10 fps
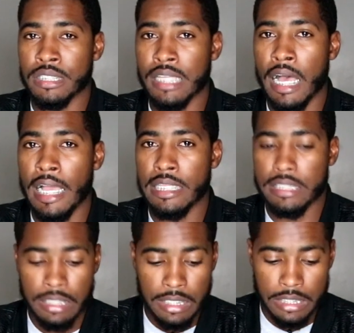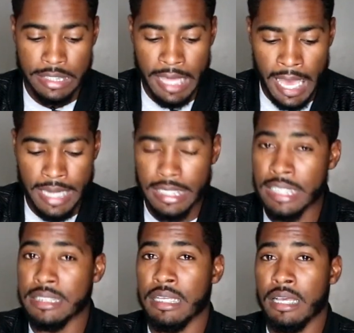the sides, that
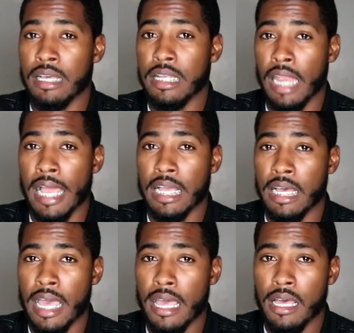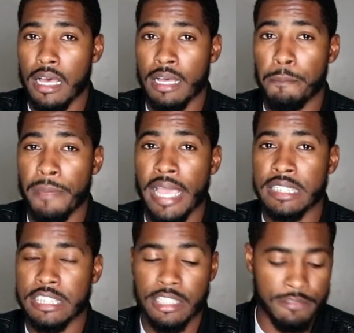is a like a, a
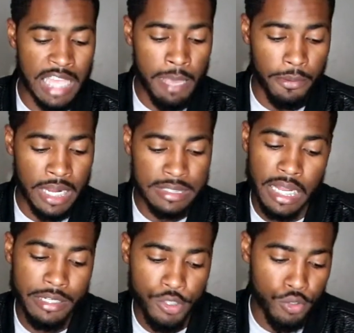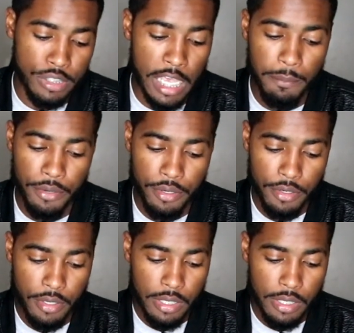makeshift taper. That's not a true taper.